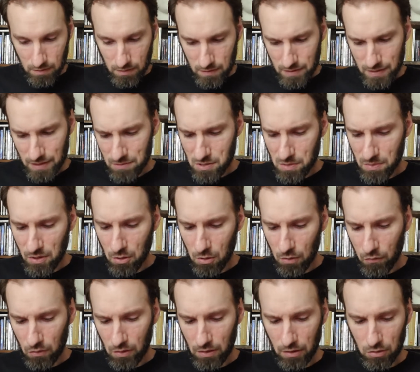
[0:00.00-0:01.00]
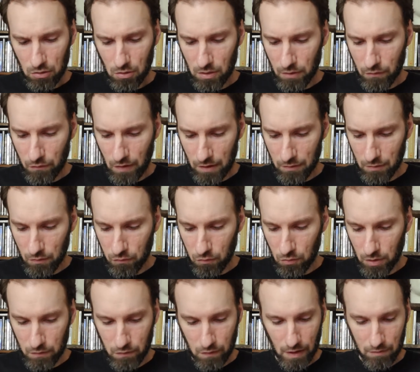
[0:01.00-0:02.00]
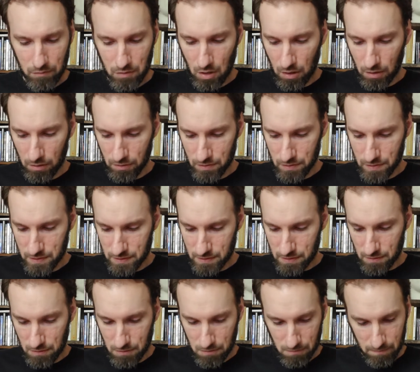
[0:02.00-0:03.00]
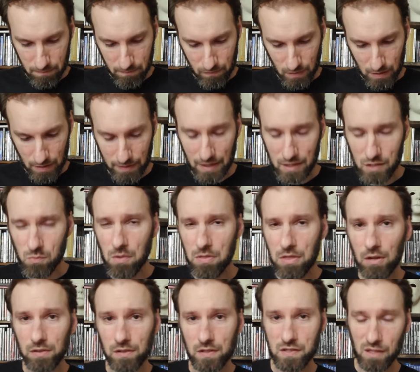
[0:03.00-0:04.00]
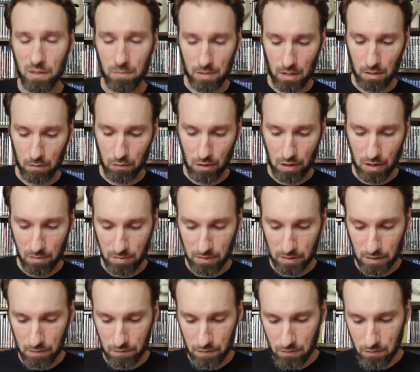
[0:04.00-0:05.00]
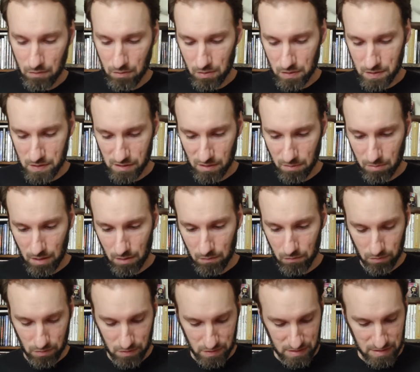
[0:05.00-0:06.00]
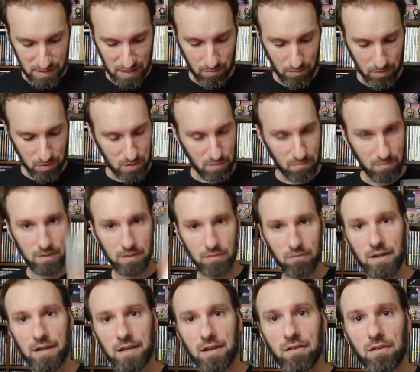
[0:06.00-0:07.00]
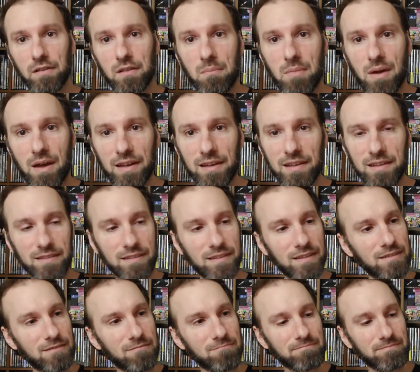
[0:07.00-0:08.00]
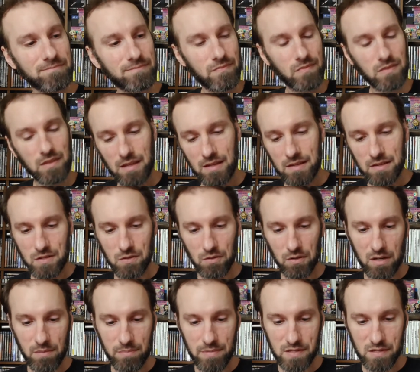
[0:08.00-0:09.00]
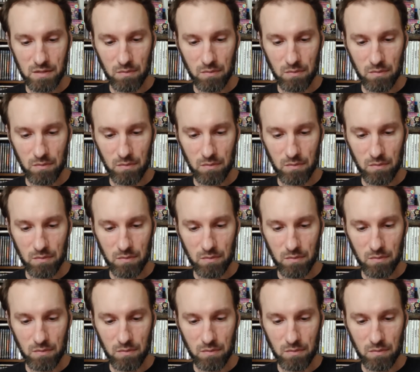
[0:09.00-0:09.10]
seems to be going for like $35 to $45. So, and that's without the slipcover, I believe. Even though the slipcover is damaged a bit right here on the back. Still going to be